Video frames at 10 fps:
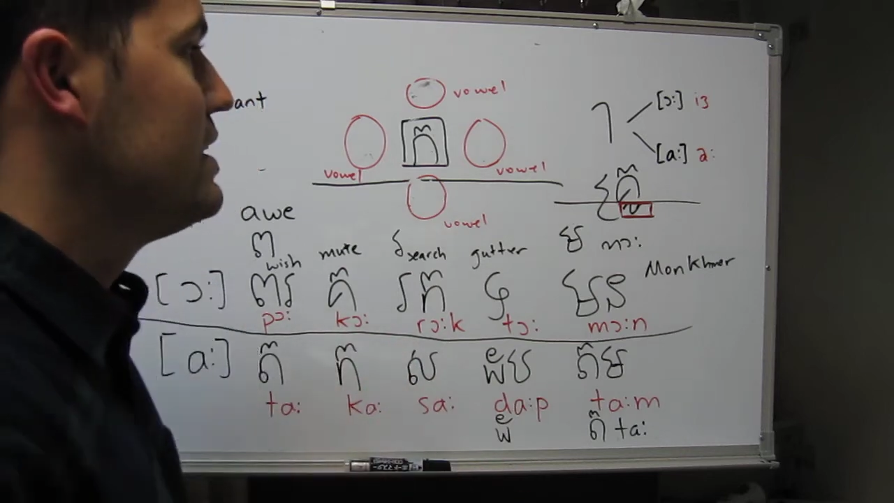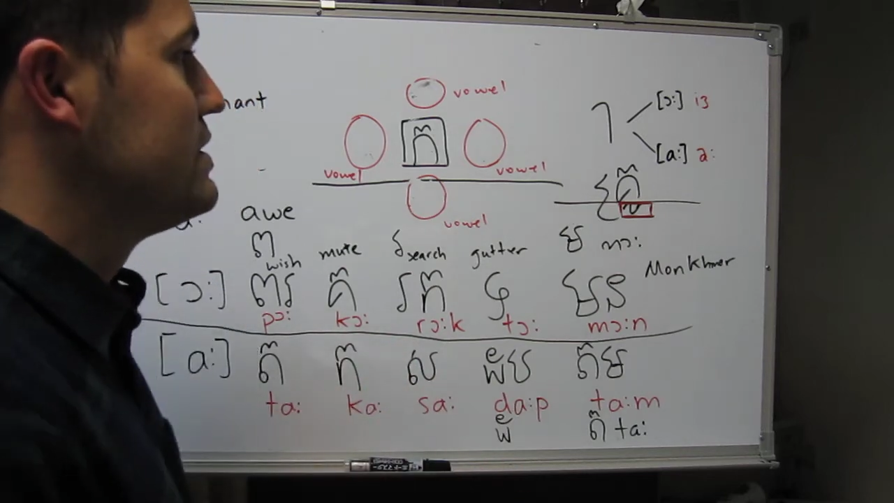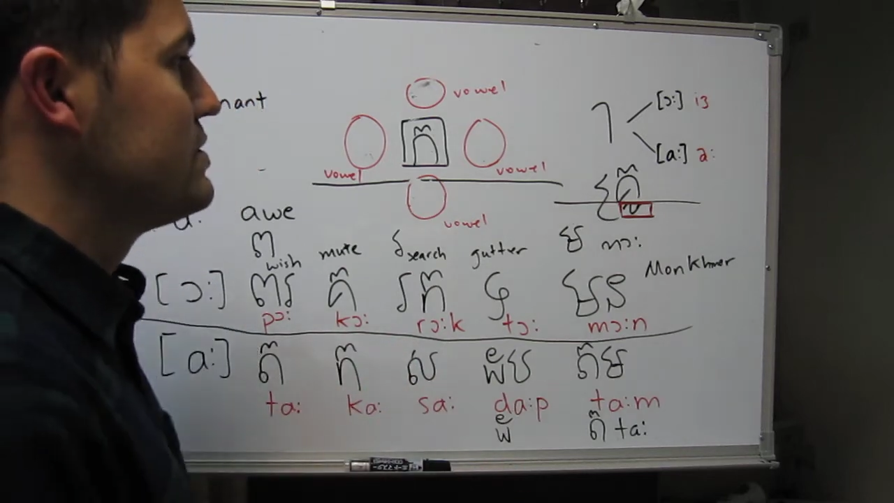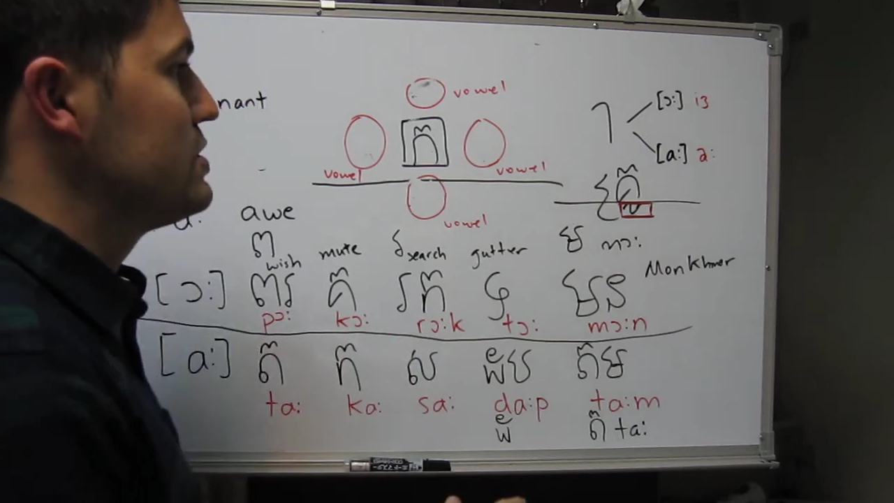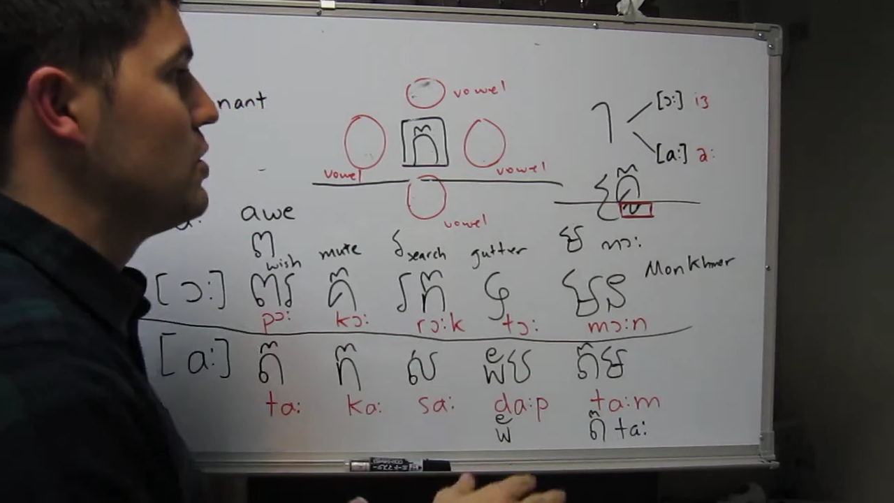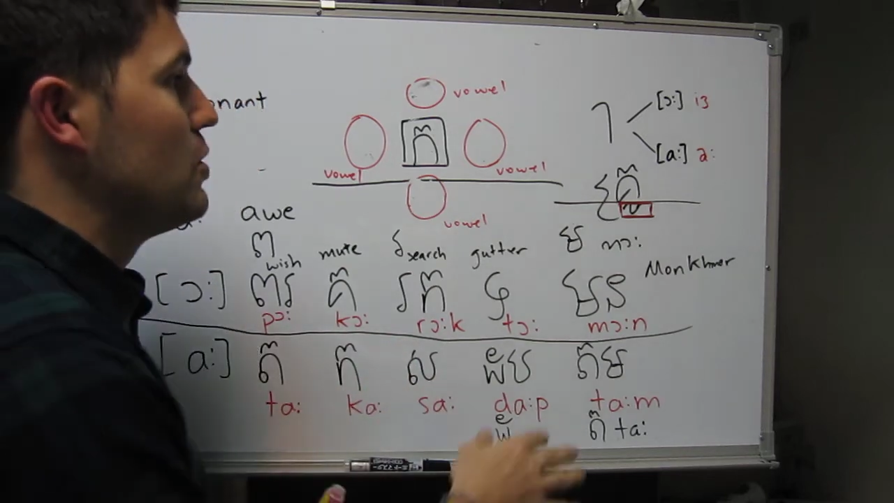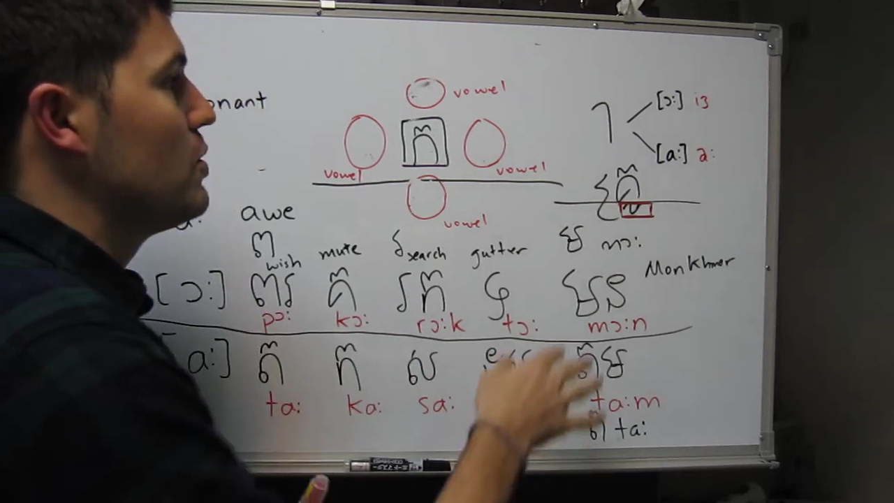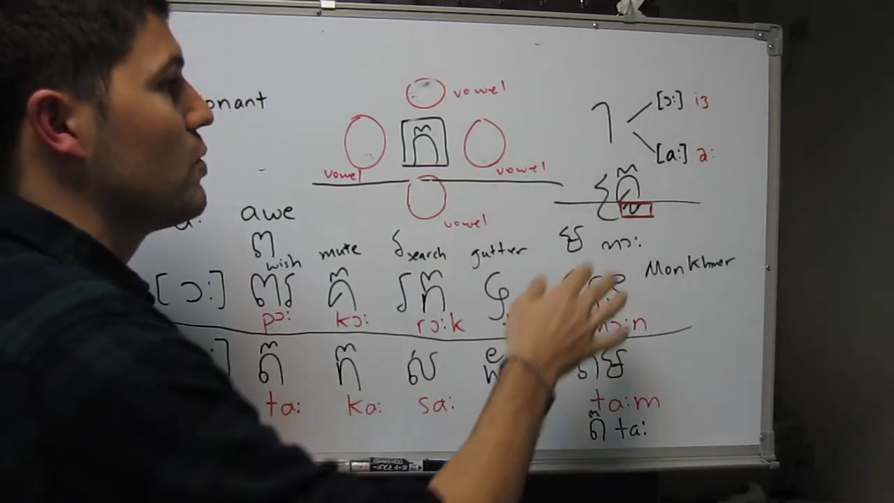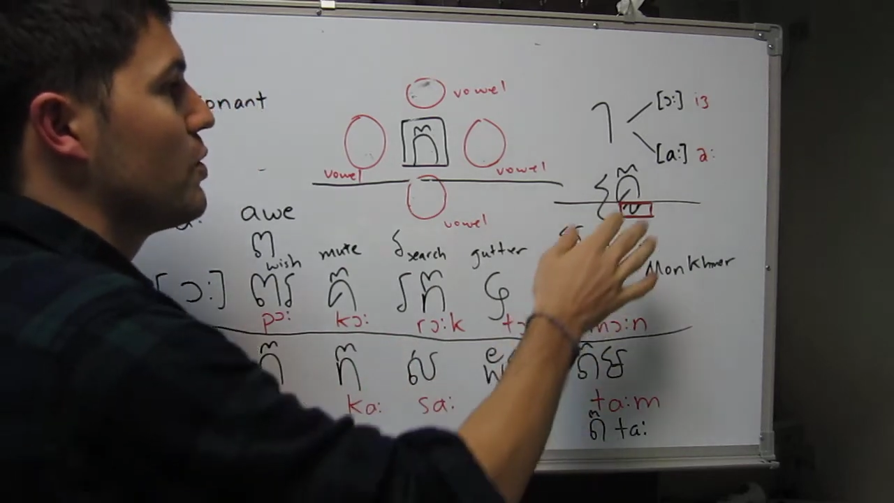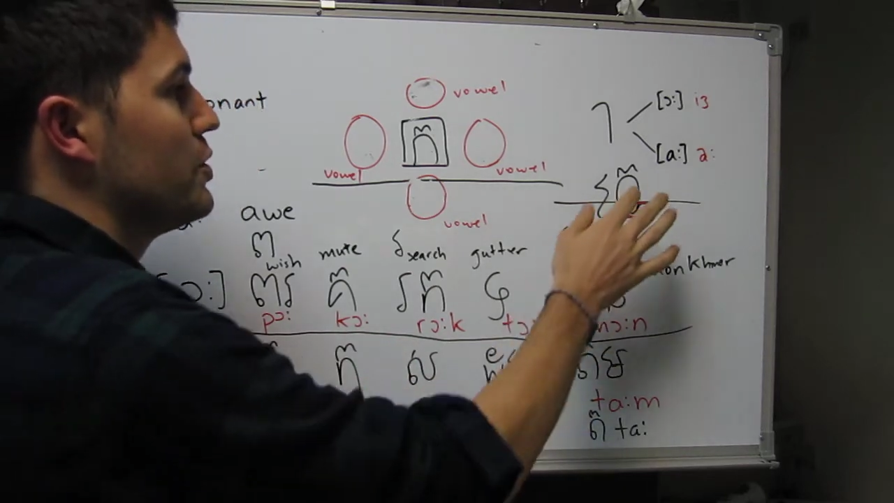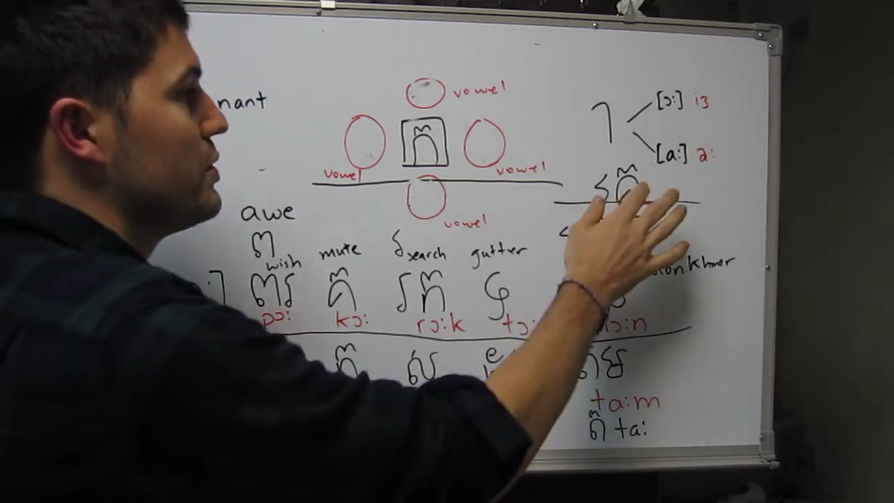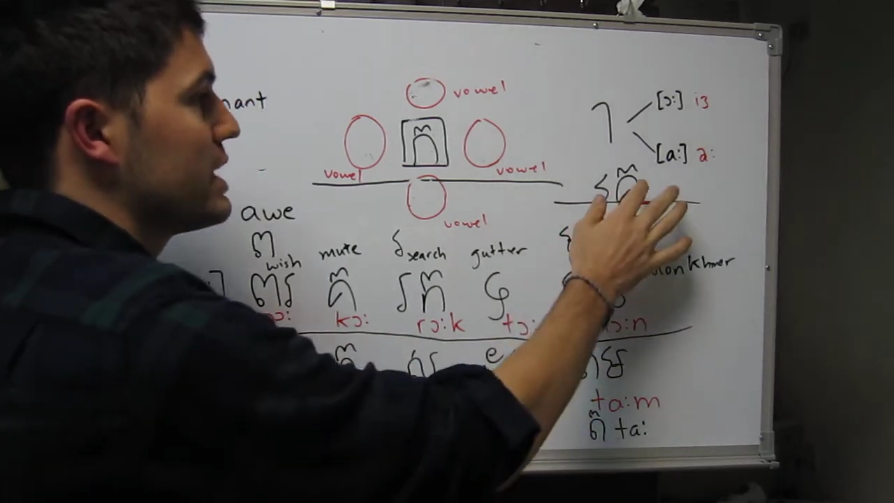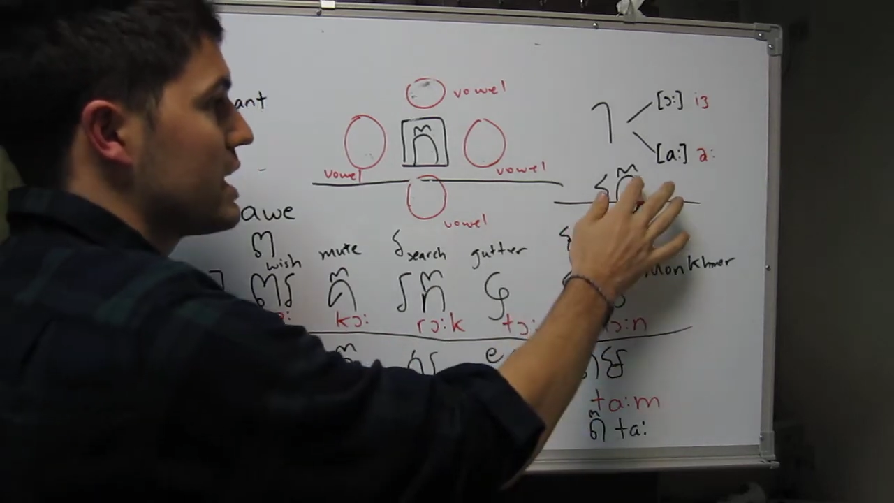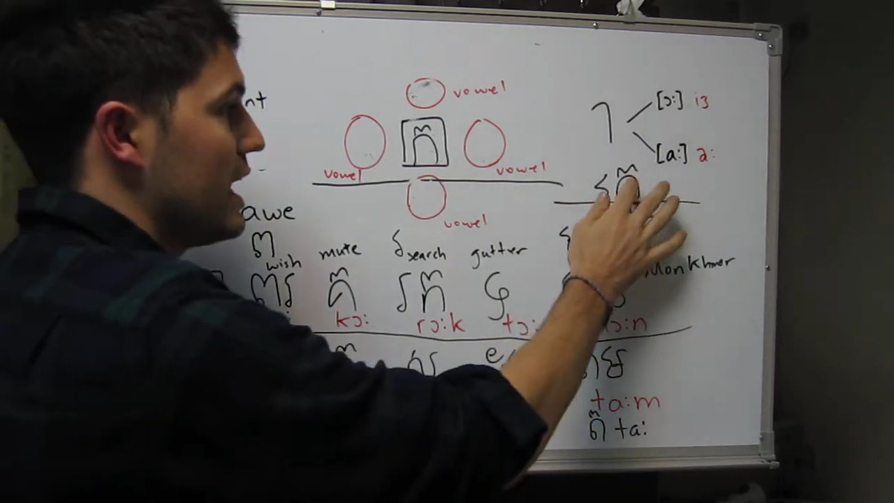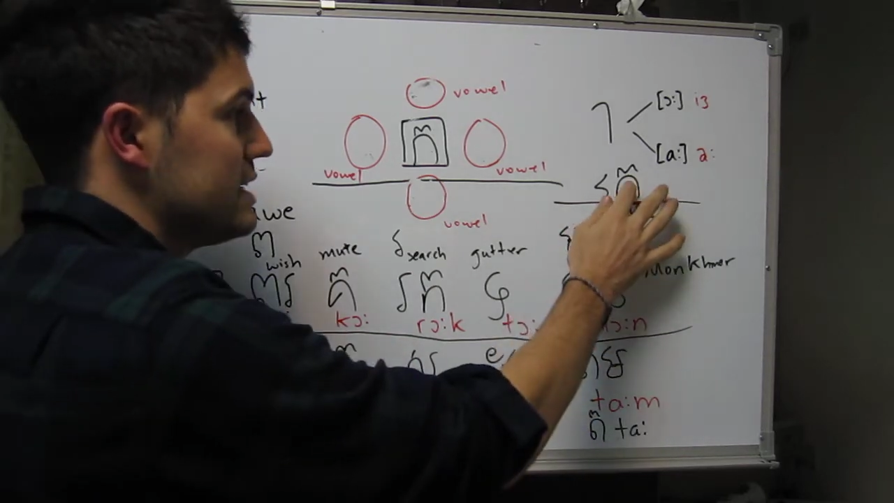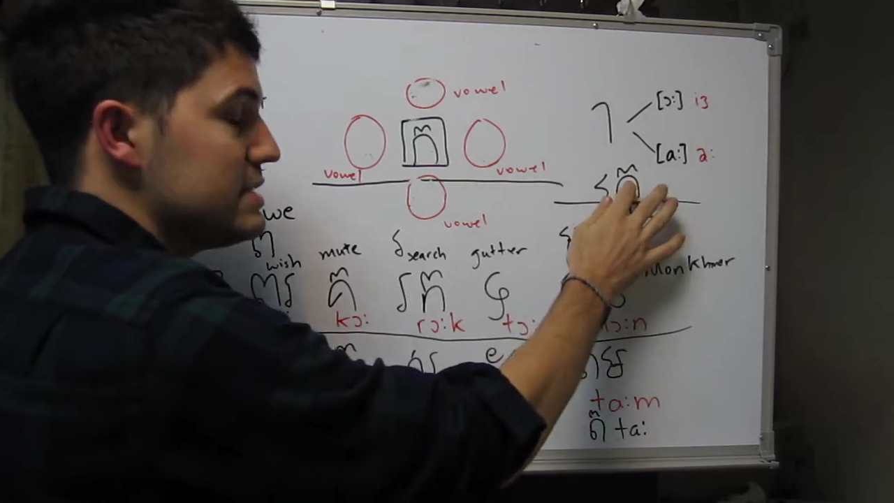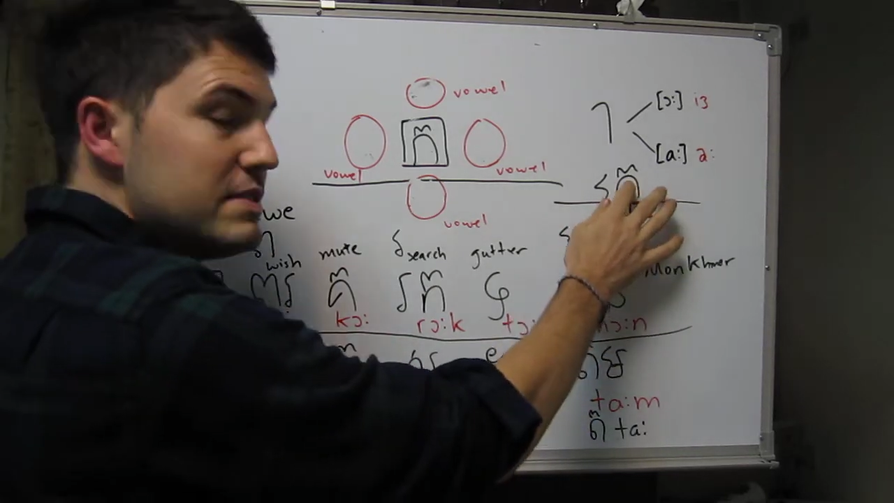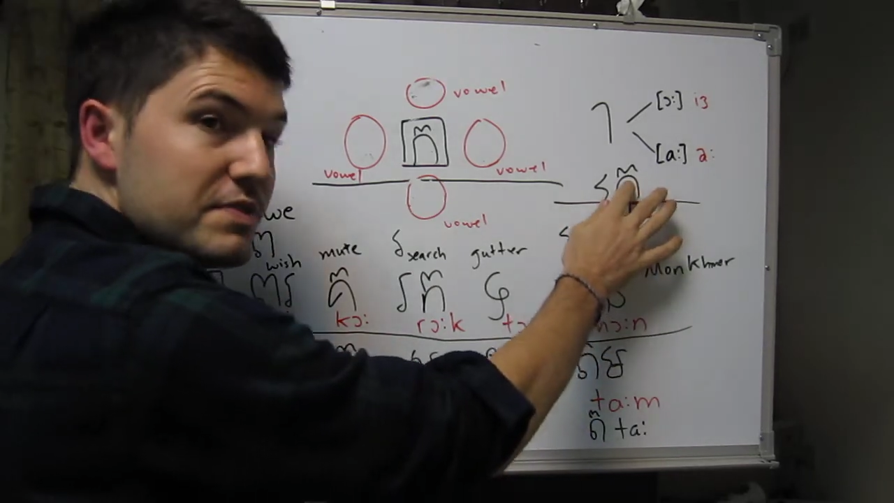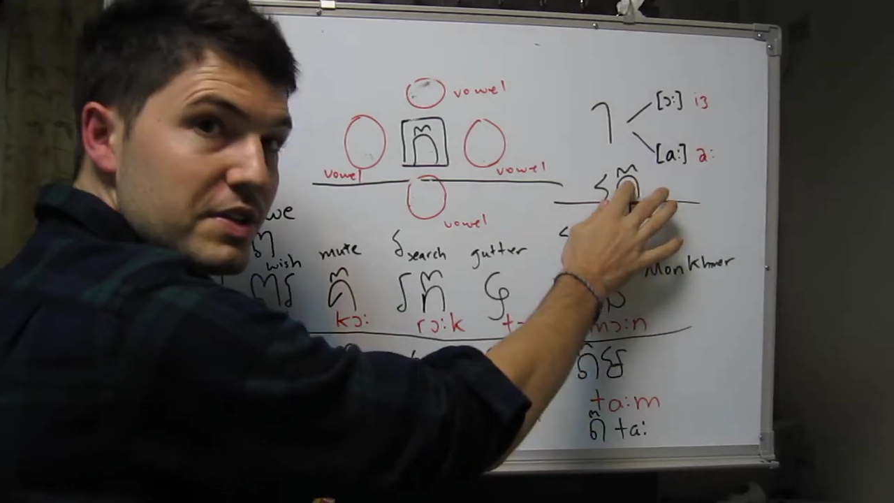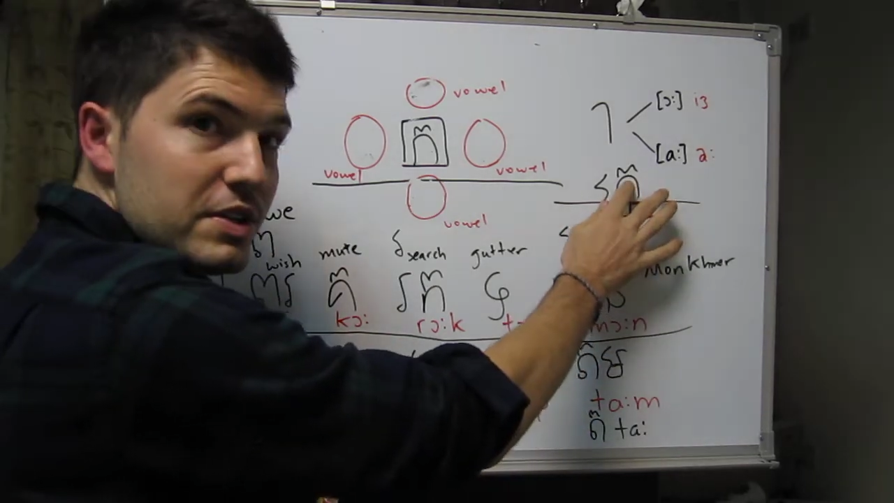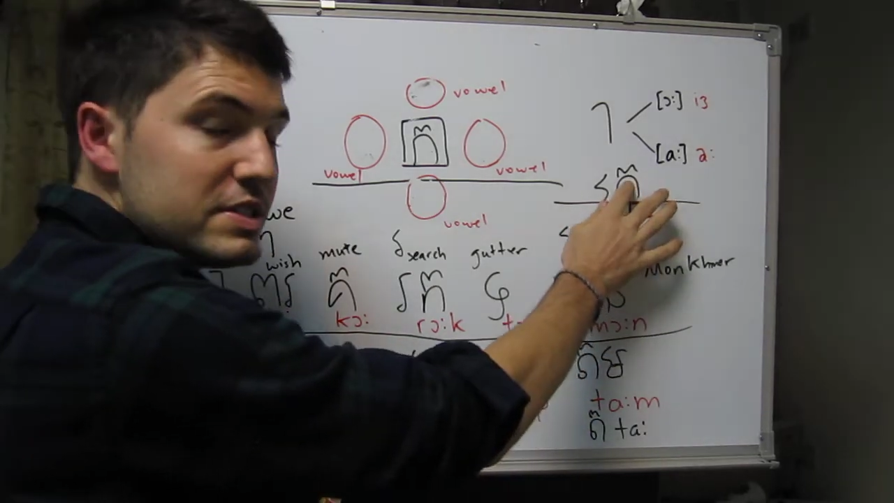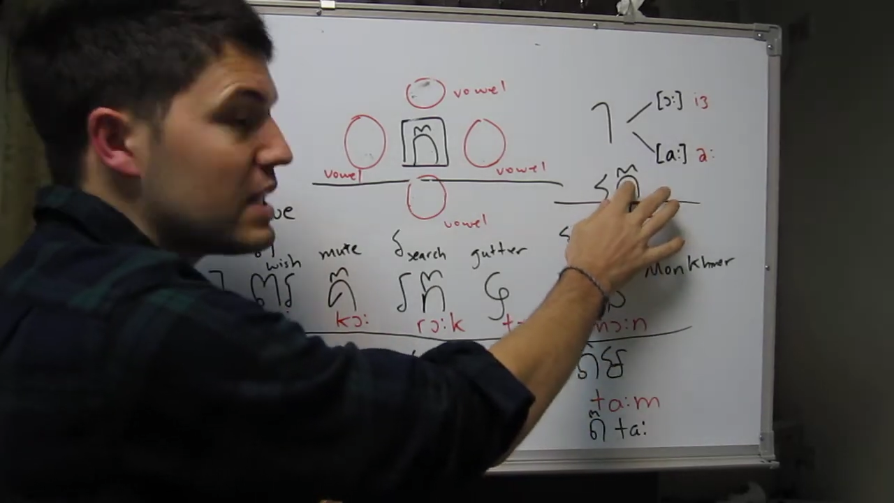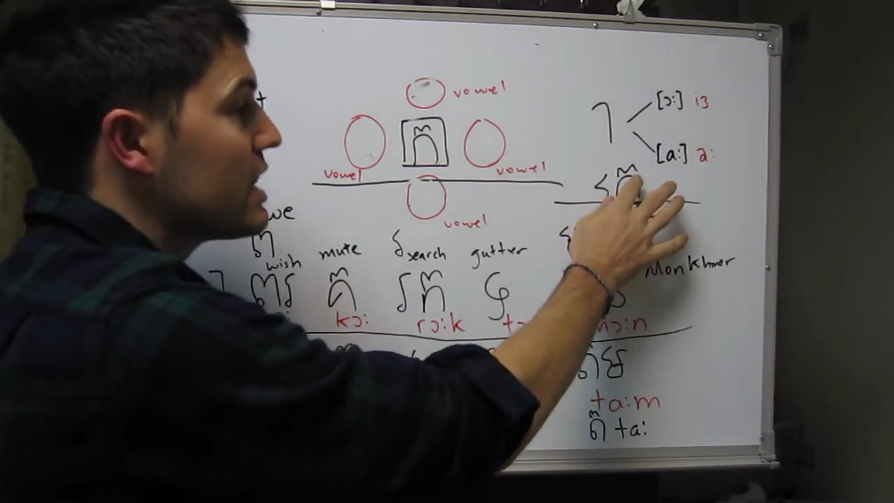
so we're doing the consonant first,